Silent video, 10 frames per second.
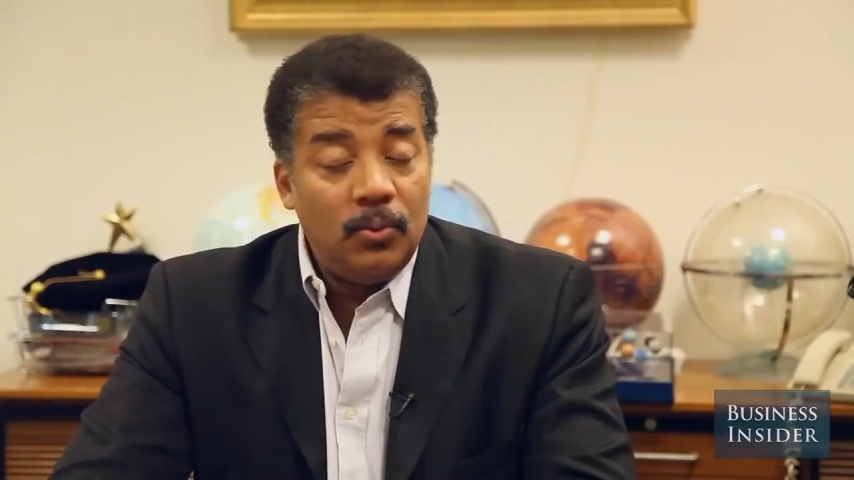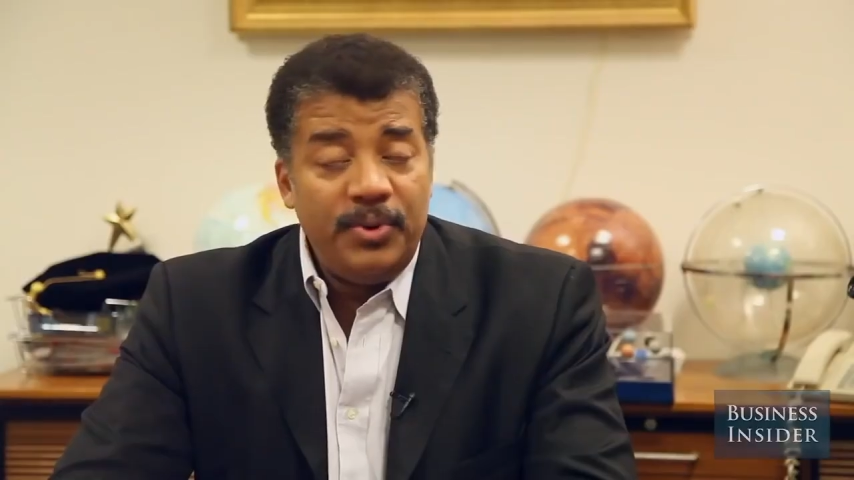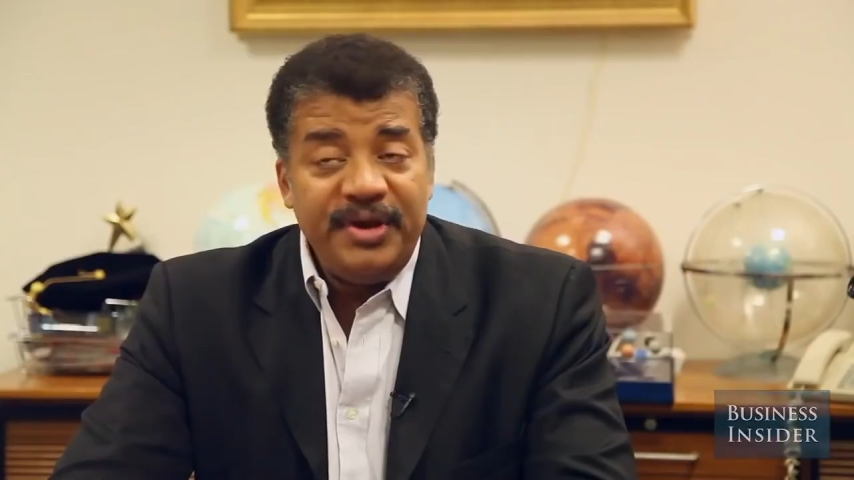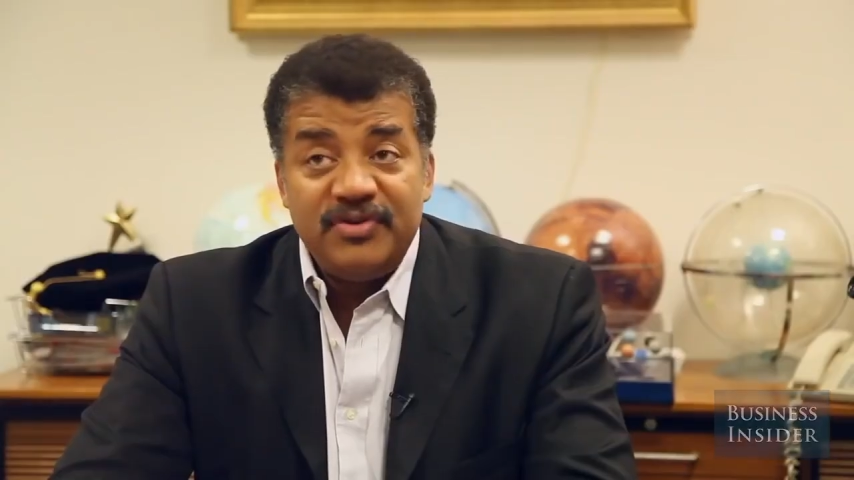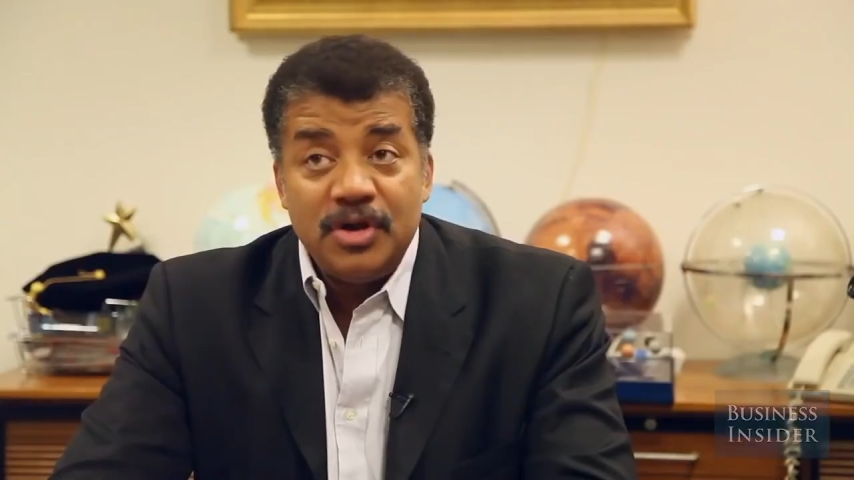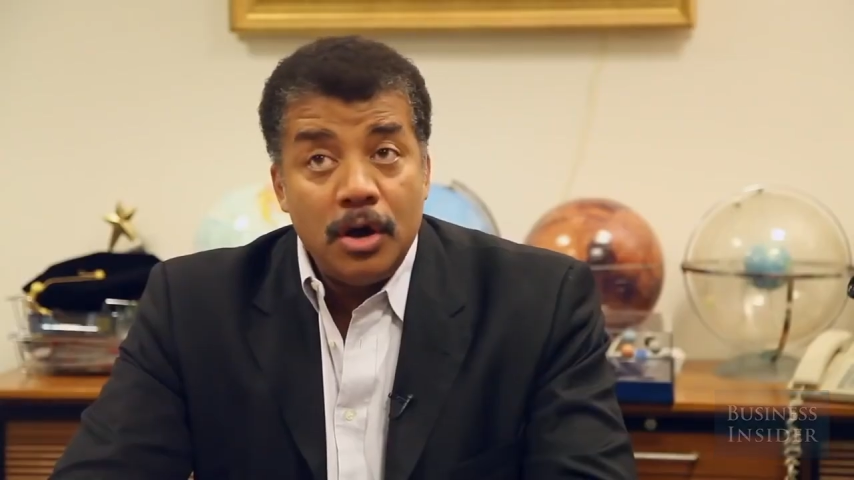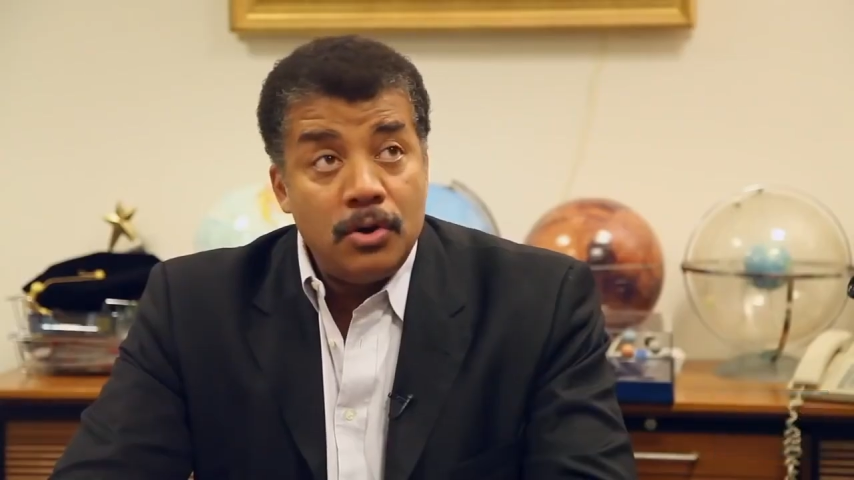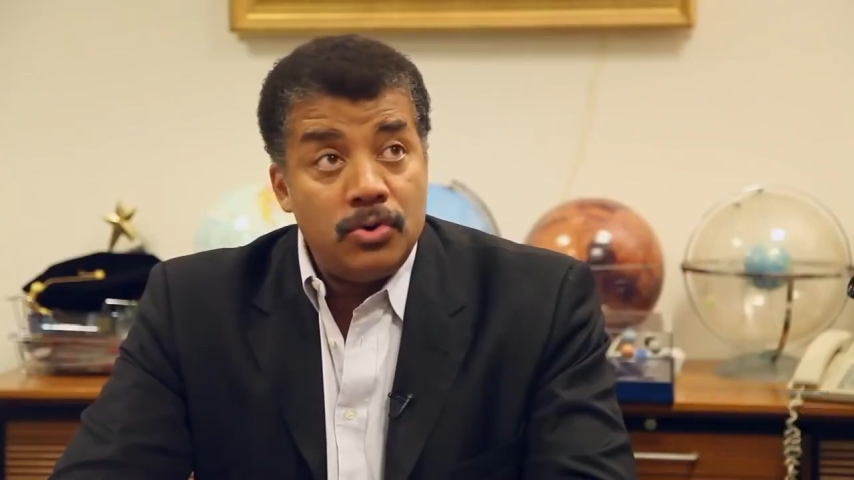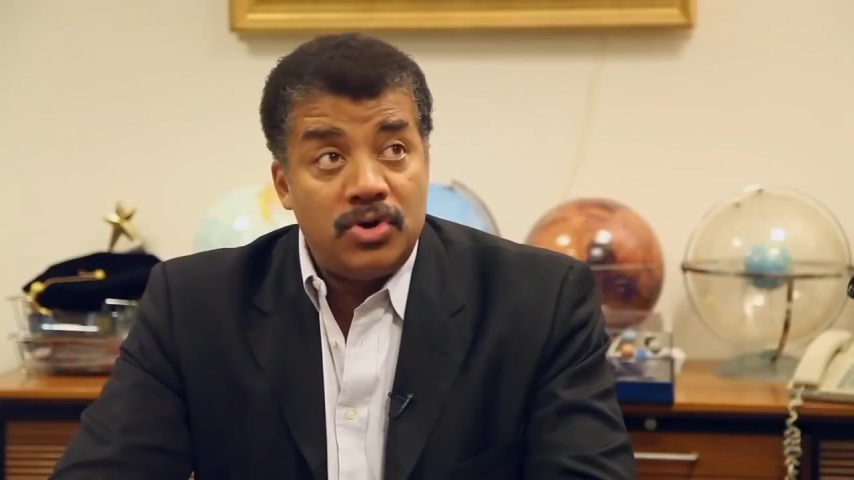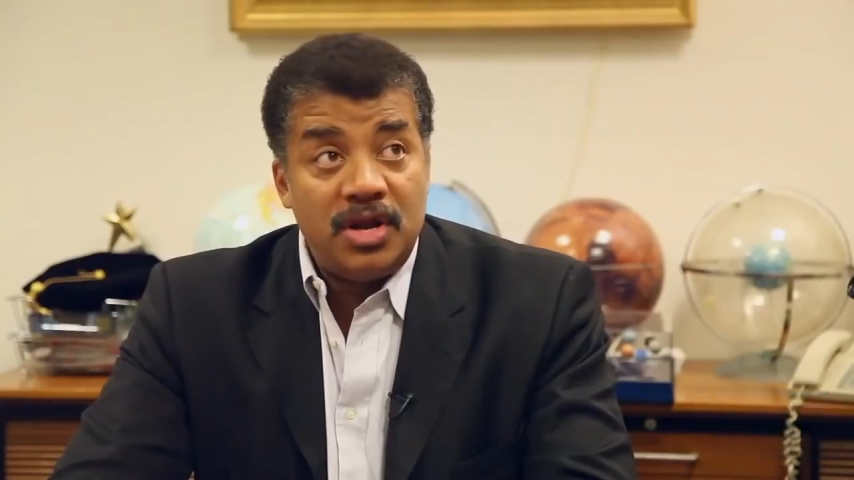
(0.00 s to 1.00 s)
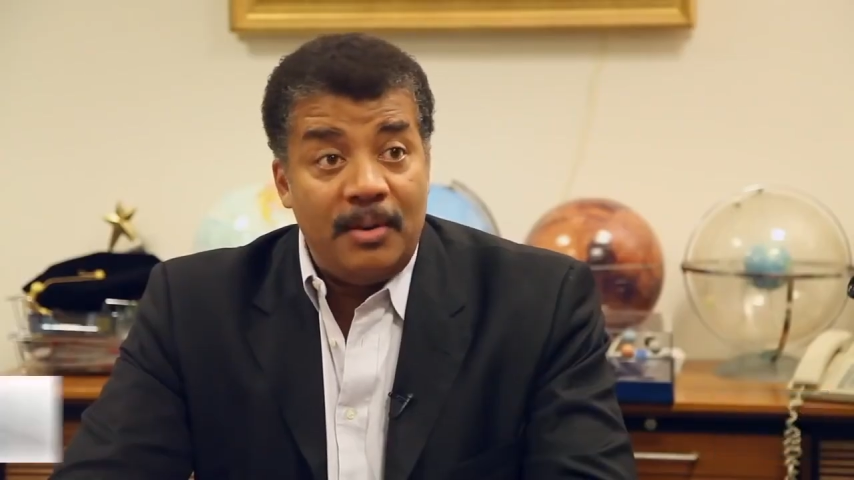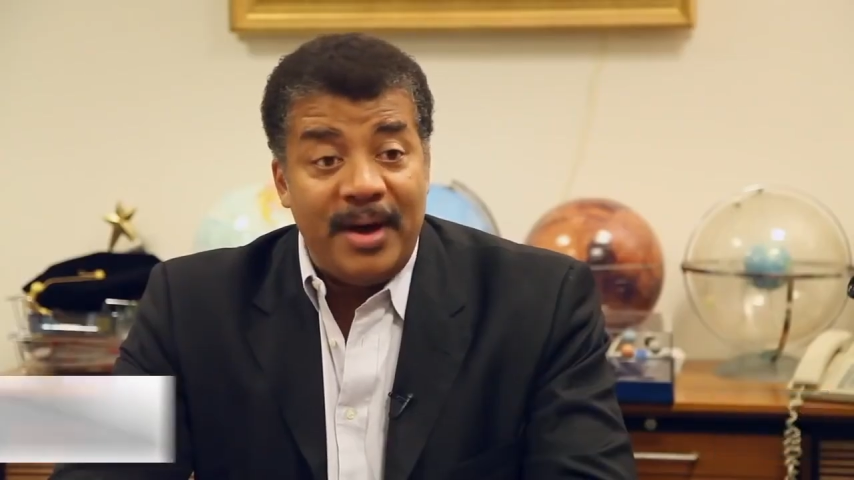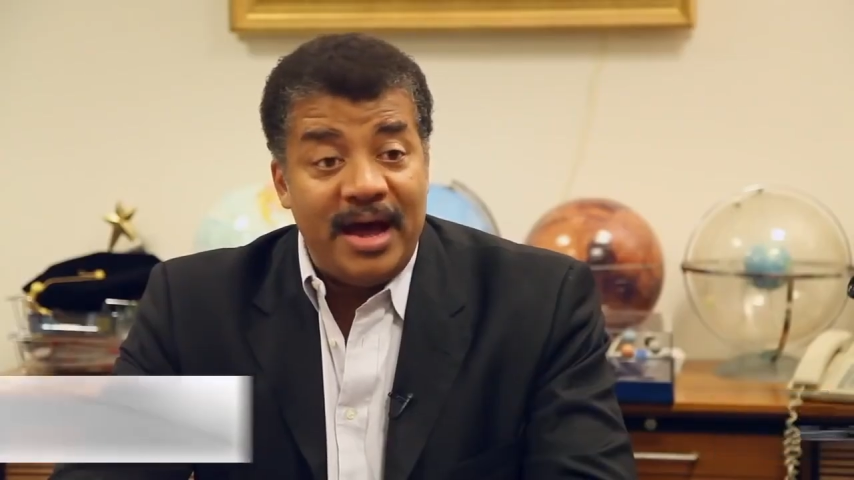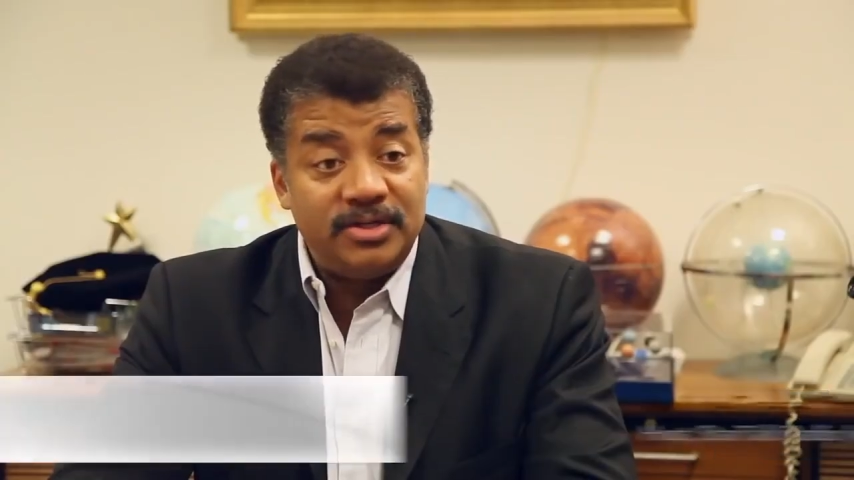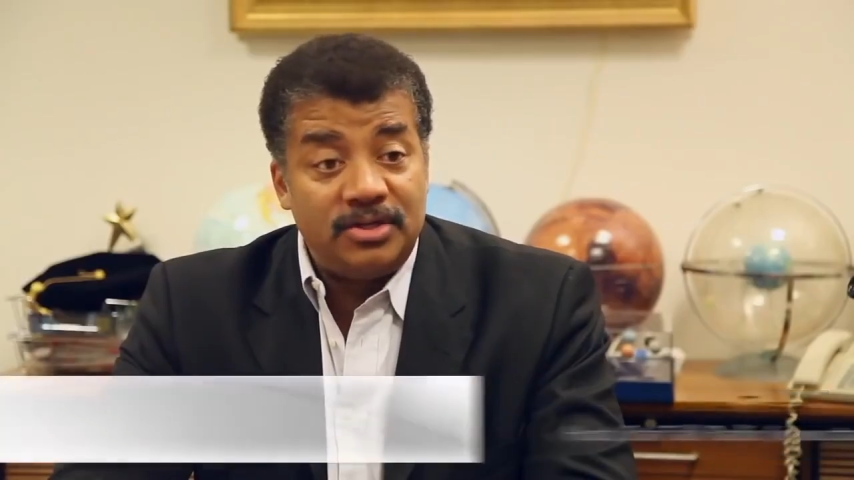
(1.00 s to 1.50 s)
We've known
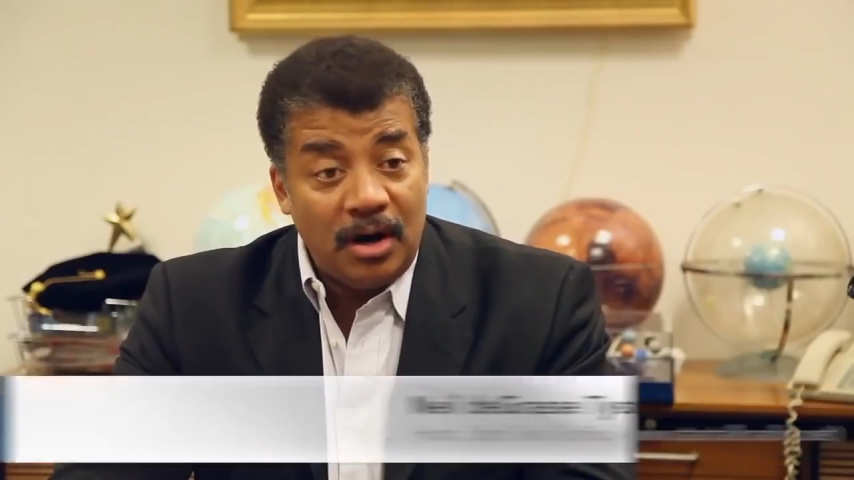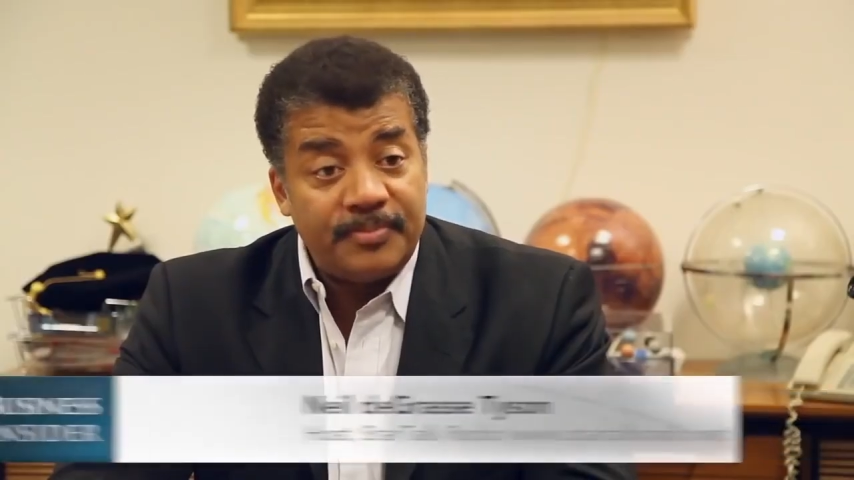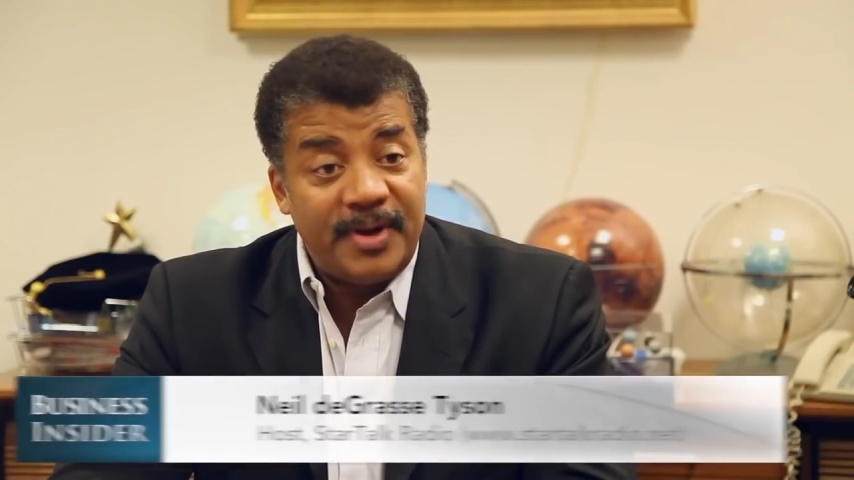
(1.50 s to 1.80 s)
about dark